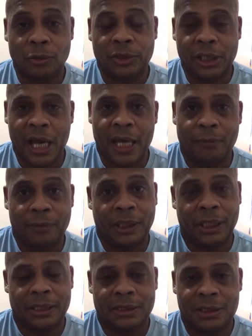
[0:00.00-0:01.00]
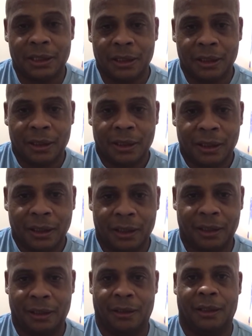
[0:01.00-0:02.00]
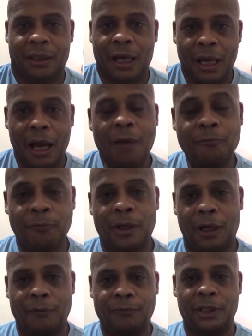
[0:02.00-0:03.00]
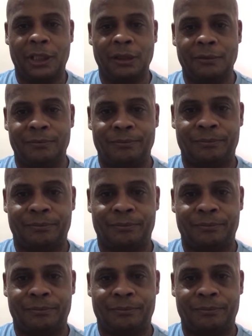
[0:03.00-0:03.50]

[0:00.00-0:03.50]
chatting, because I'm of the